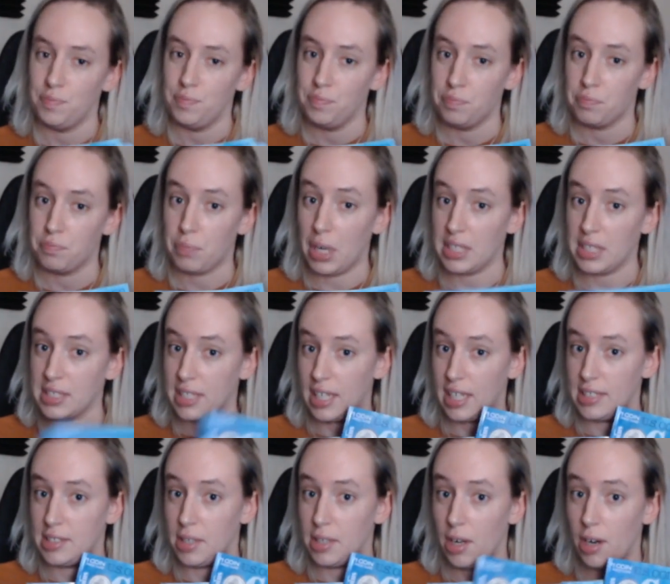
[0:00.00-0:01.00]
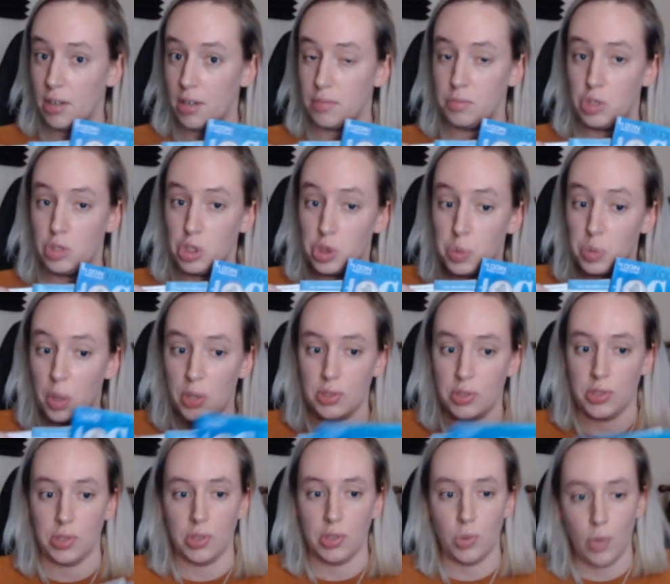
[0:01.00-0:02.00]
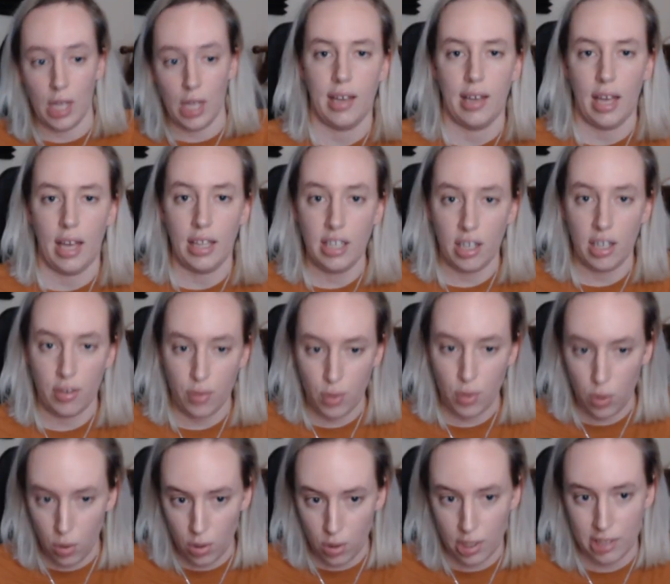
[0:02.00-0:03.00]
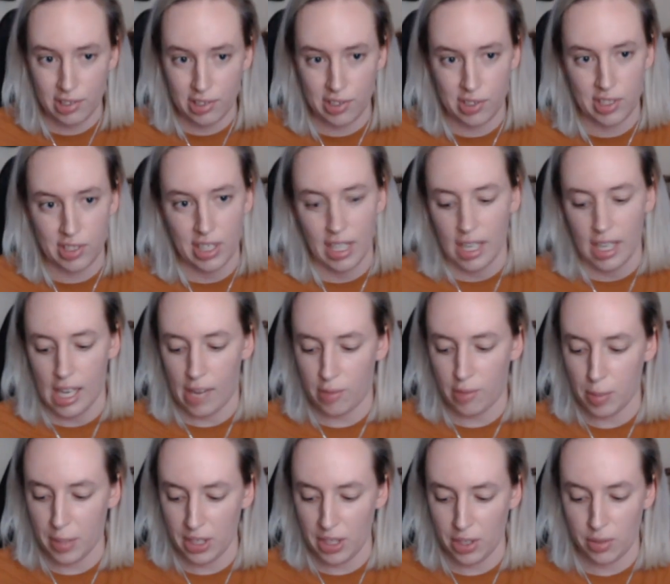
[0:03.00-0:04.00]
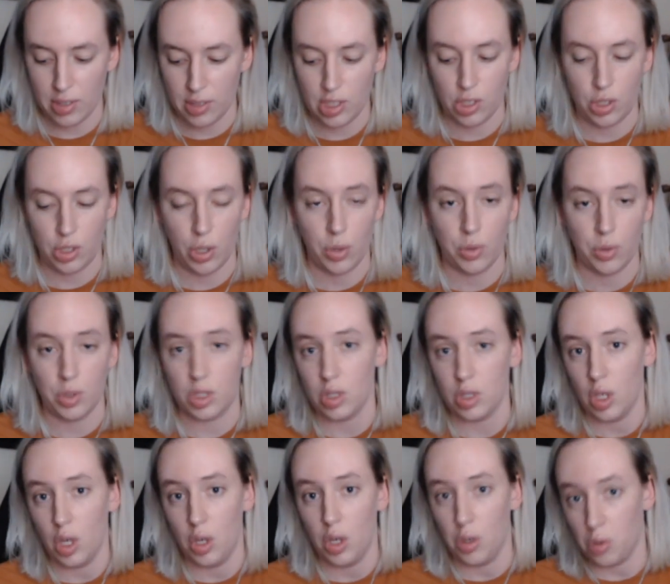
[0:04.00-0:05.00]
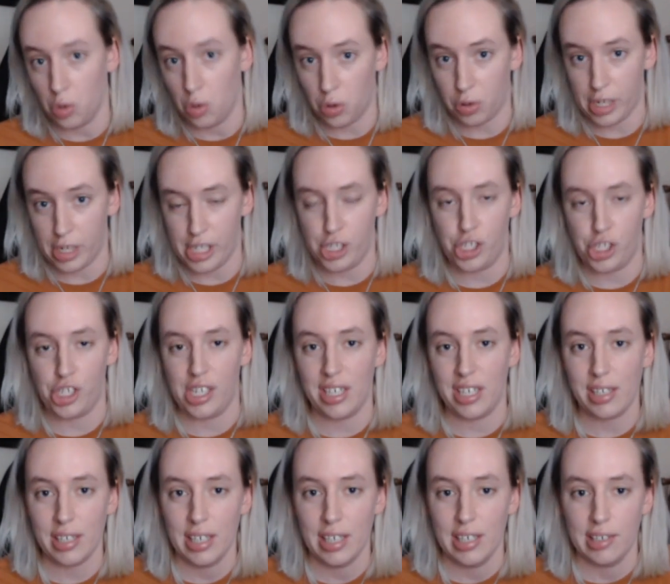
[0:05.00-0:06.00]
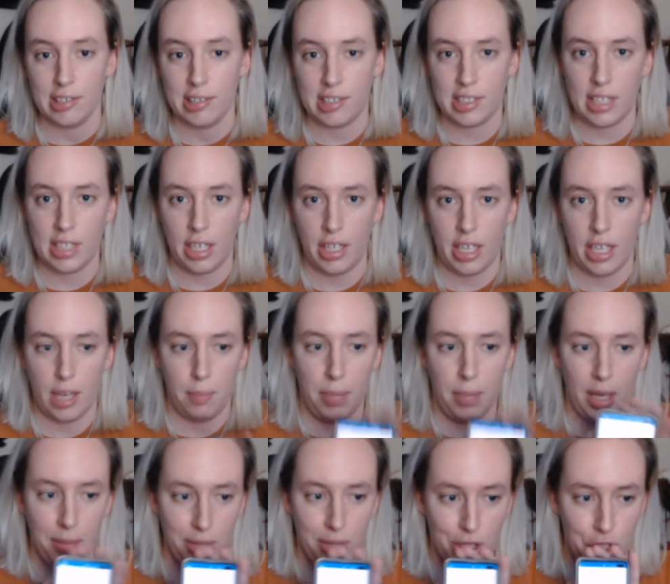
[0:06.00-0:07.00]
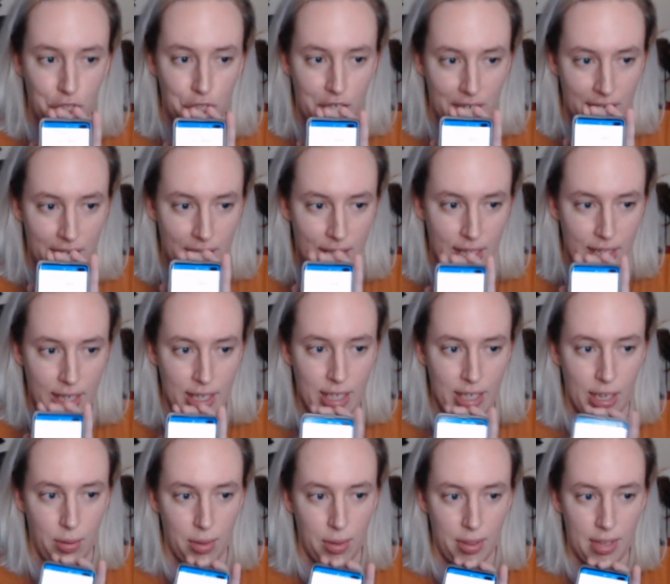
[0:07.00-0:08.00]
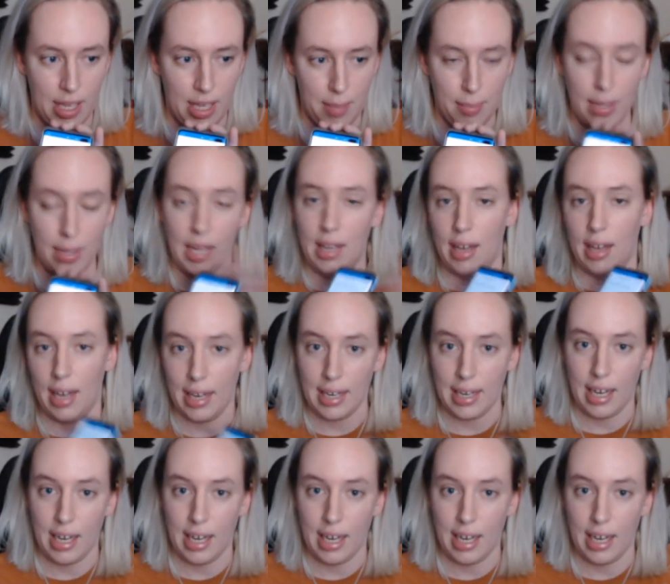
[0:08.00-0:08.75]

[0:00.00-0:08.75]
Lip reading: price guides at our disposal as well. And then, of course, everybody always knows Graysheet CDN Publishing. Now with them, I got